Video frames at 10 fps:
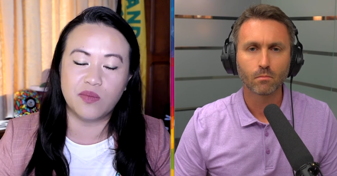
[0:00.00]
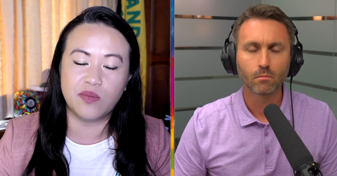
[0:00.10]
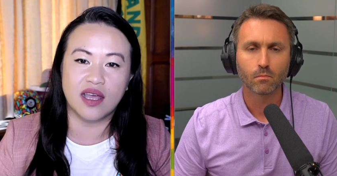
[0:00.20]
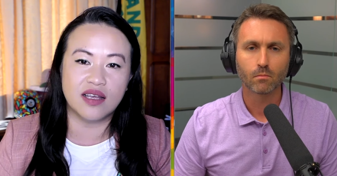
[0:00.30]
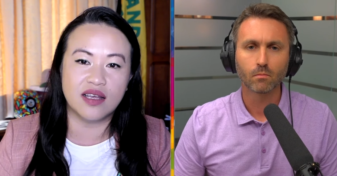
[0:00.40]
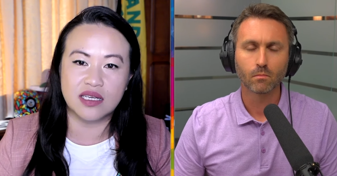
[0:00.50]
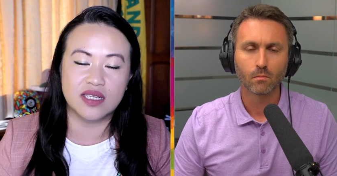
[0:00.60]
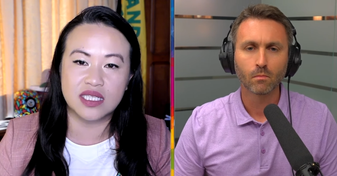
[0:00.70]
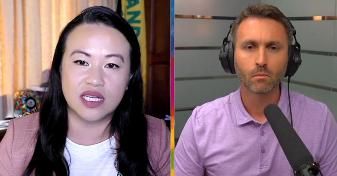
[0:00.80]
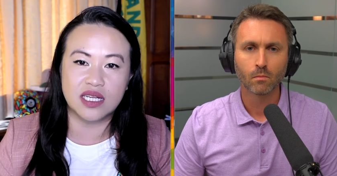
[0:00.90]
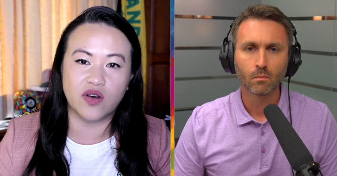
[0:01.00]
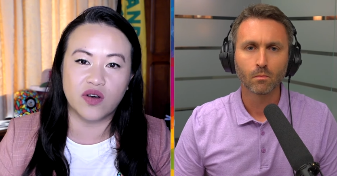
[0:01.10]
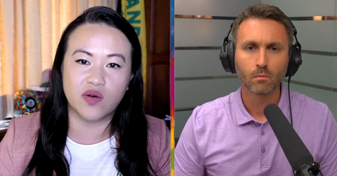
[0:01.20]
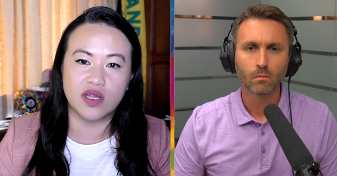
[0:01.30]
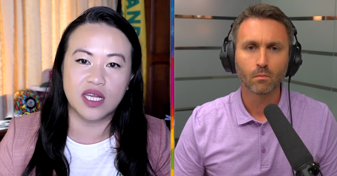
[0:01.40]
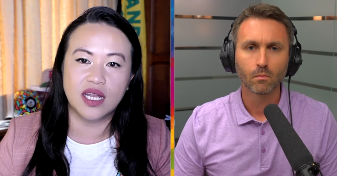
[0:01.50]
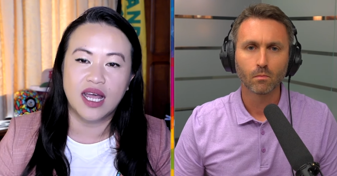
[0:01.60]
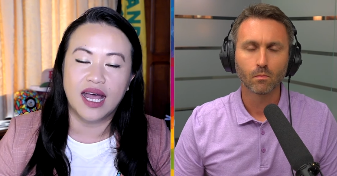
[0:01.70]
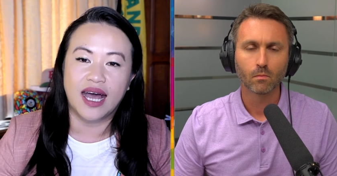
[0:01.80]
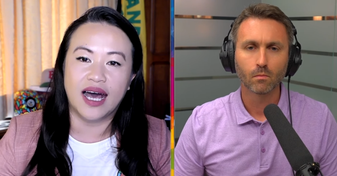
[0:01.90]
Speaker 1: the A's here in the city of Oakland,
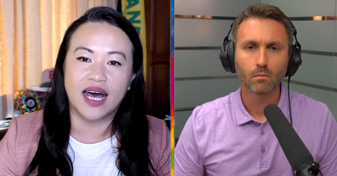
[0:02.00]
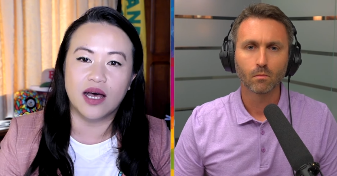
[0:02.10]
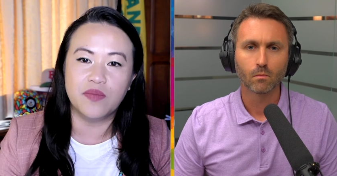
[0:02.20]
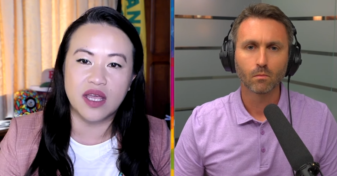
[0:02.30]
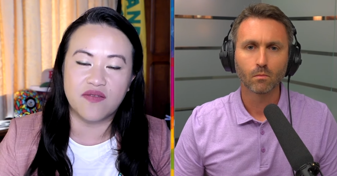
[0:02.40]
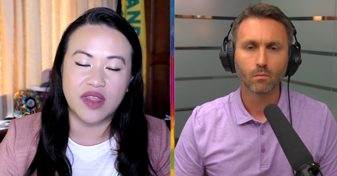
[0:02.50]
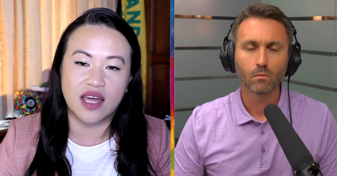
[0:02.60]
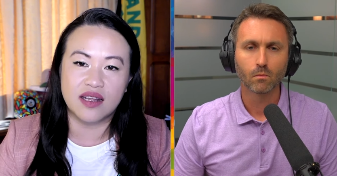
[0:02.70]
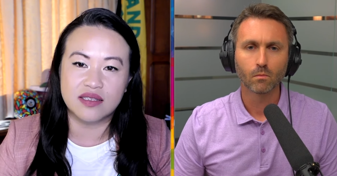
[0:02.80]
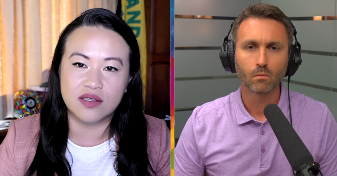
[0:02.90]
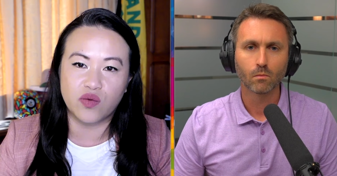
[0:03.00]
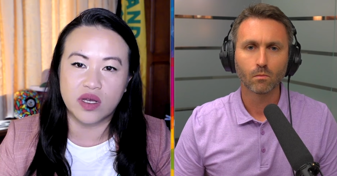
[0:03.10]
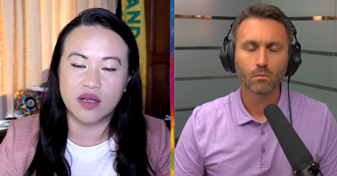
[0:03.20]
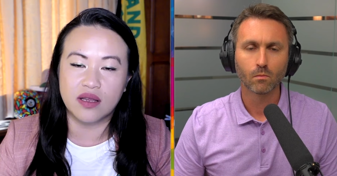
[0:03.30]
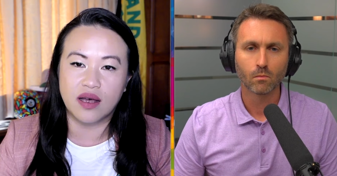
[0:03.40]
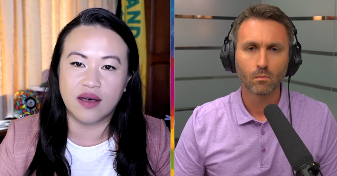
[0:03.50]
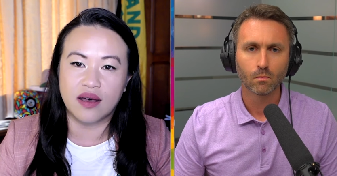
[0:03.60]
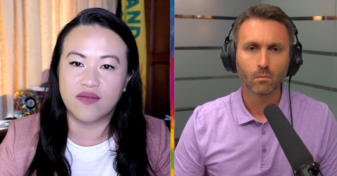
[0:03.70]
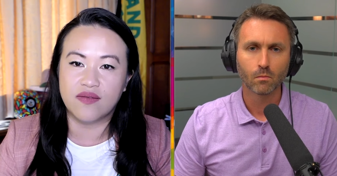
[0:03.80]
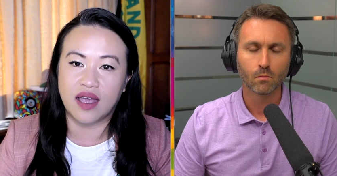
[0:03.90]
um, if that is the will
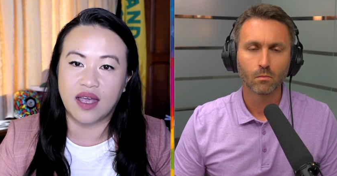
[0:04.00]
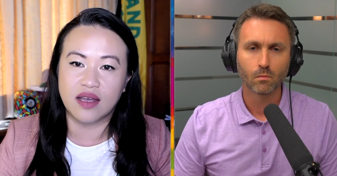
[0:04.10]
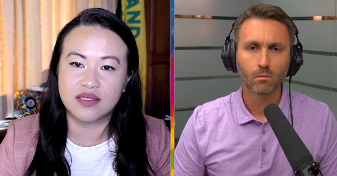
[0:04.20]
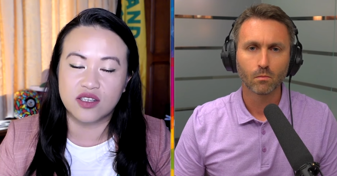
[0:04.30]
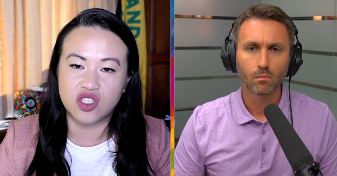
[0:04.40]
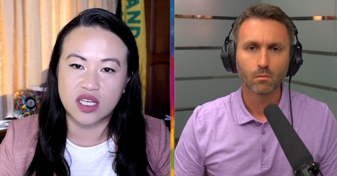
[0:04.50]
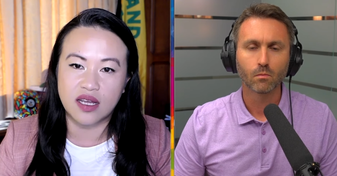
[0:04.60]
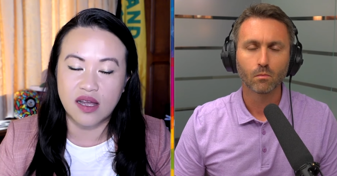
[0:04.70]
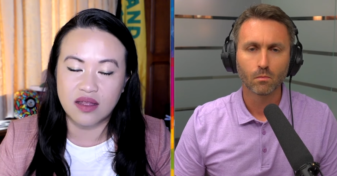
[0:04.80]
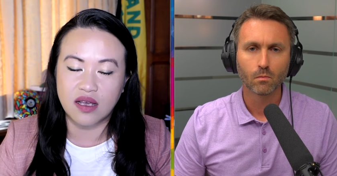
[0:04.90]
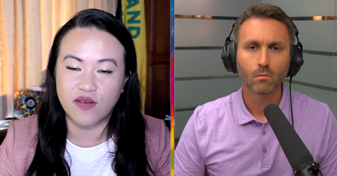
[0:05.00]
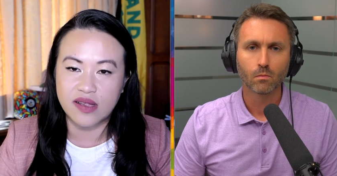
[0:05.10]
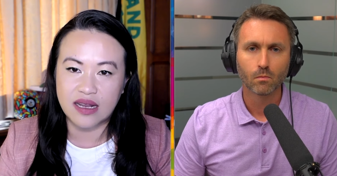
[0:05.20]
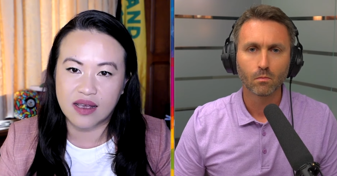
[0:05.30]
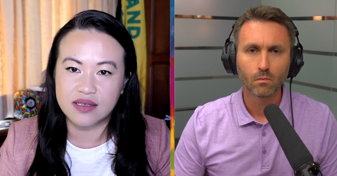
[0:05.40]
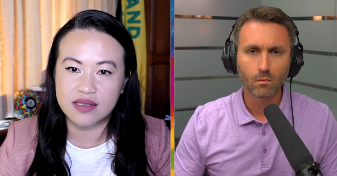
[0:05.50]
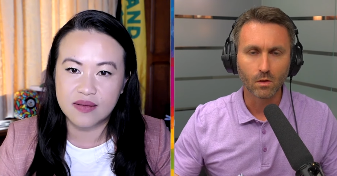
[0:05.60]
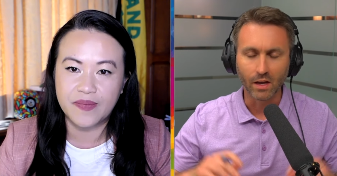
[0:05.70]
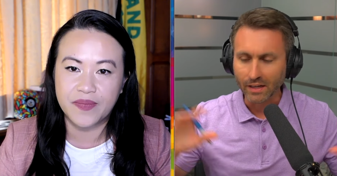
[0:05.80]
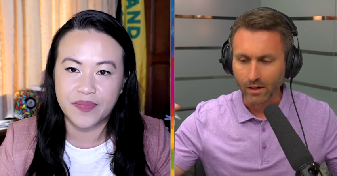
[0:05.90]
of AASEG and the Oakland A's.
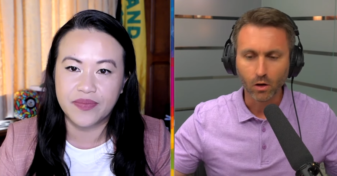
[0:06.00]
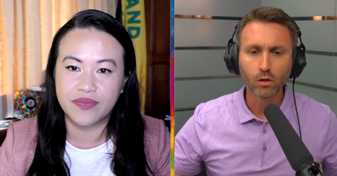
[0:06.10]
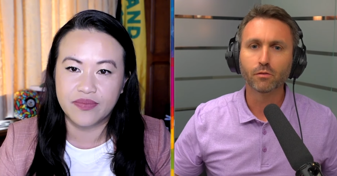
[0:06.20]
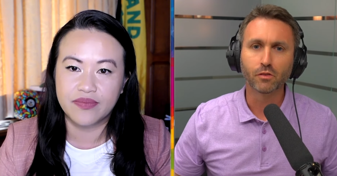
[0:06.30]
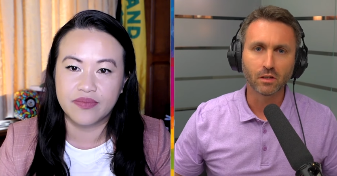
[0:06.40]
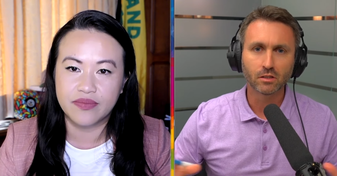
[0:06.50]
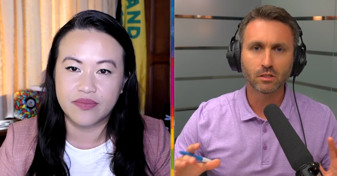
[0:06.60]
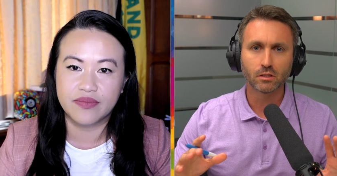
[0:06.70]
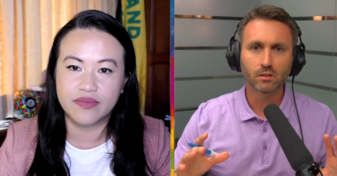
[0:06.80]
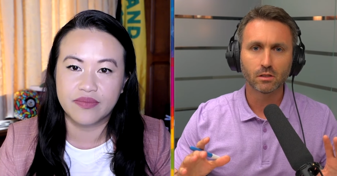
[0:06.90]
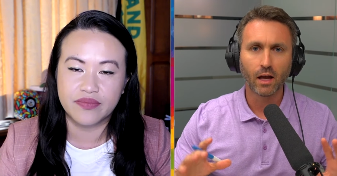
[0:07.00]
Speaker 2: And again, all of this